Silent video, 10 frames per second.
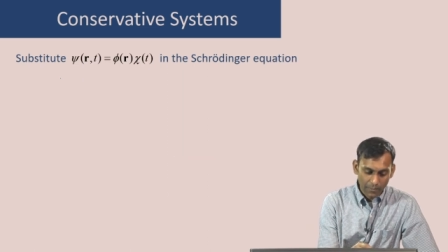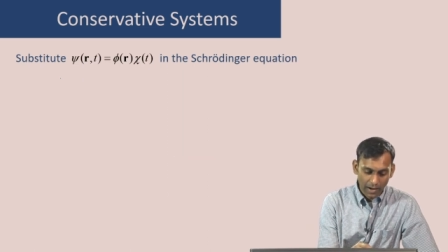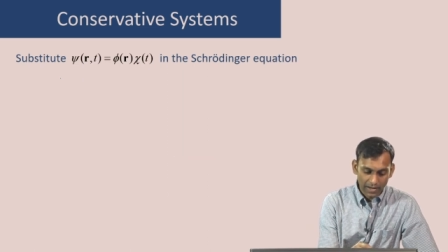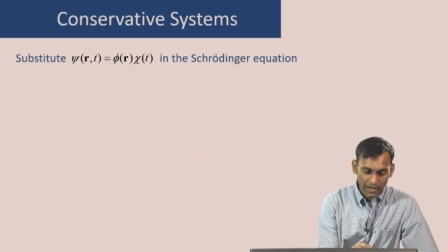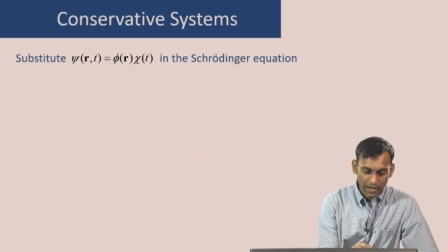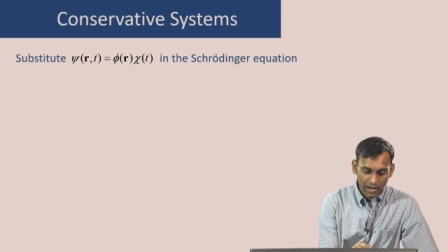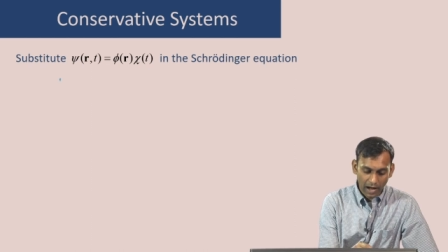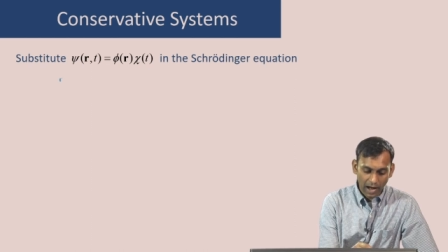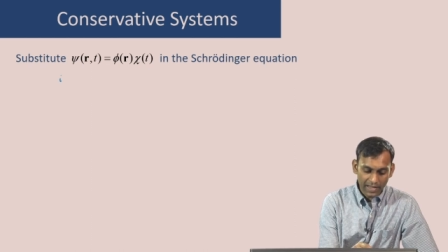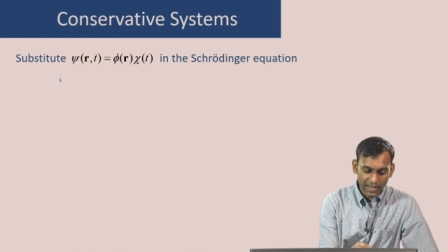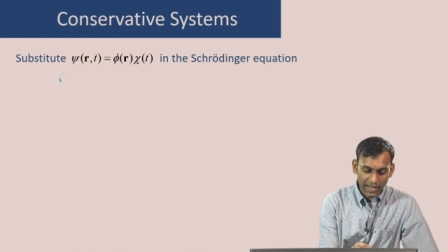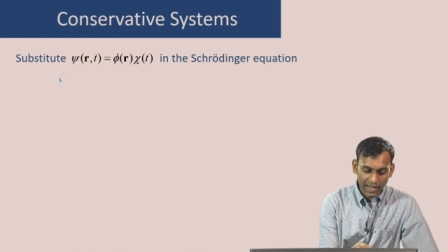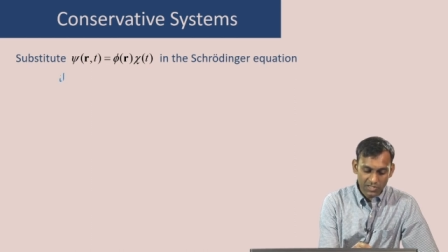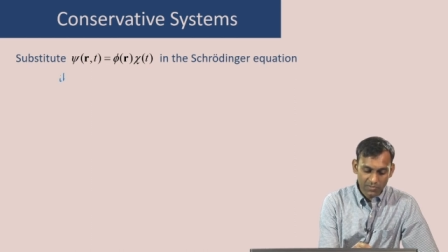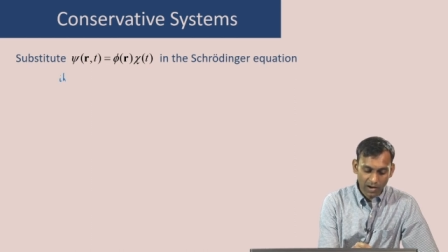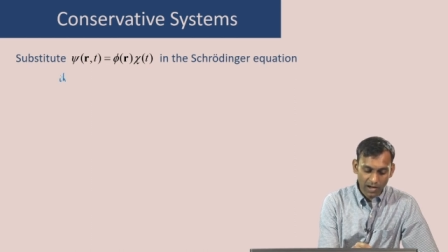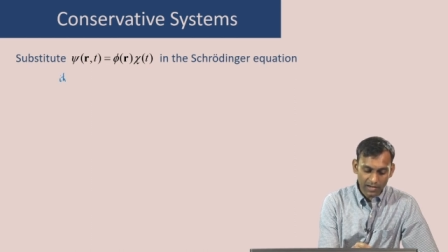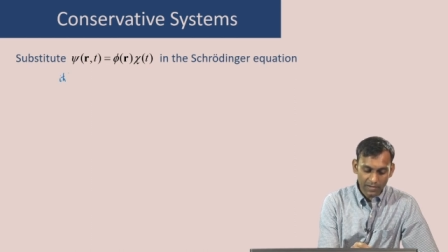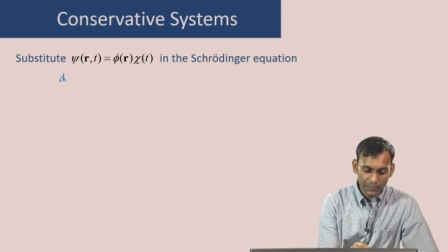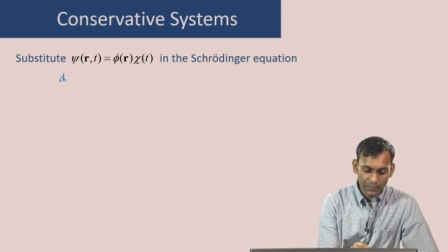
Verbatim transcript: my i h bar